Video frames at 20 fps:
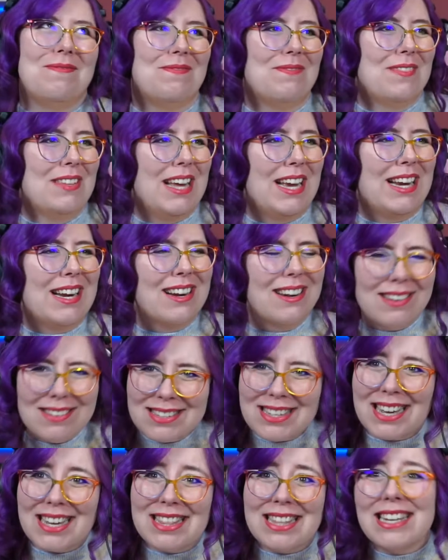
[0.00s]
Like,
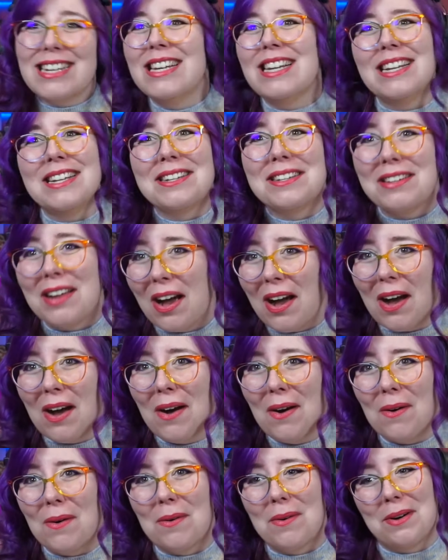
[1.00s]
Erza, they didn't
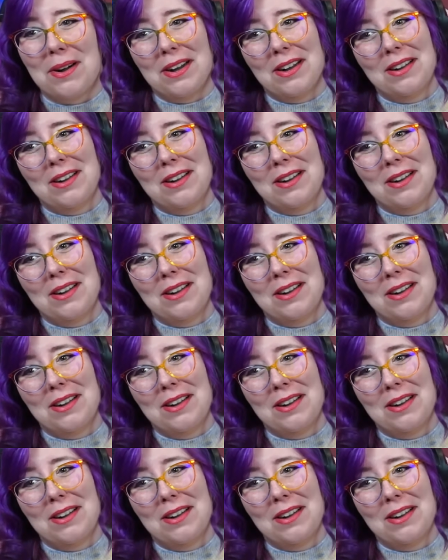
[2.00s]
know.